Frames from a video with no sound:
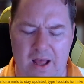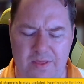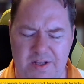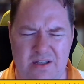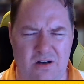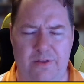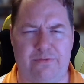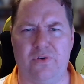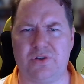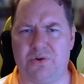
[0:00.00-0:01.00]
This is not the
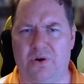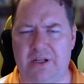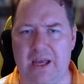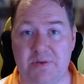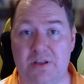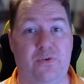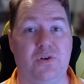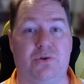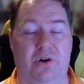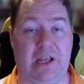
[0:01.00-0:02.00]
first Tron game. It's the
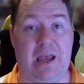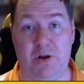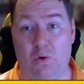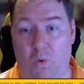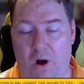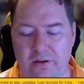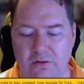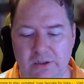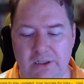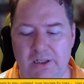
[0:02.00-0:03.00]
first Tron game in a while.
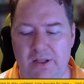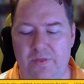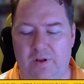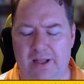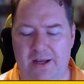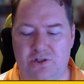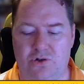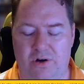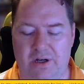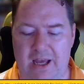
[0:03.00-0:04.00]
The last
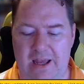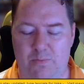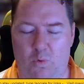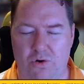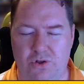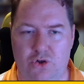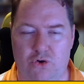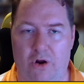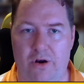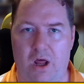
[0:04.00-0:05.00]
Tron game was
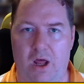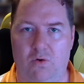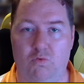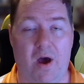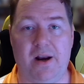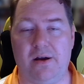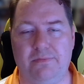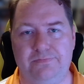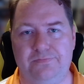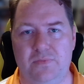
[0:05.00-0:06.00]
Tron Runner.
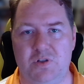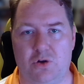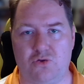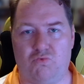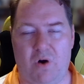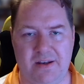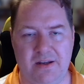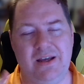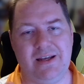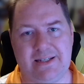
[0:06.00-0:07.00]
So it's
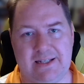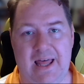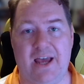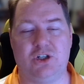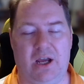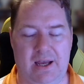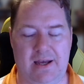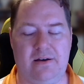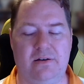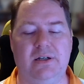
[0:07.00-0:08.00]

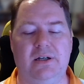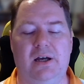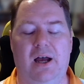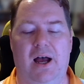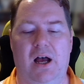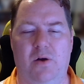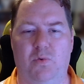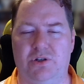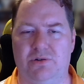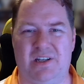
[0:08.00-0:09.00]
Run/R.
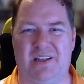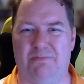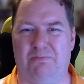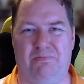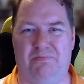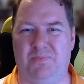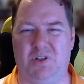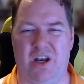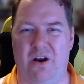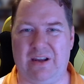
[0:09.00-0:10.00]
Which is just a
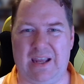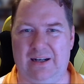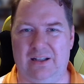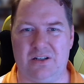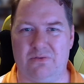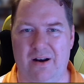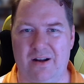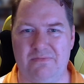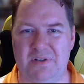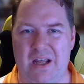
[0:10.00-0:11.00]
generic endless
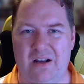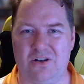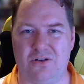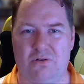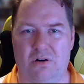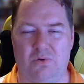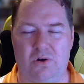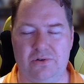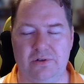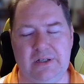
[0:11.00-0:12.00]
runner set in the Tron
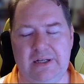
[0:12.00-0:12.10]
world.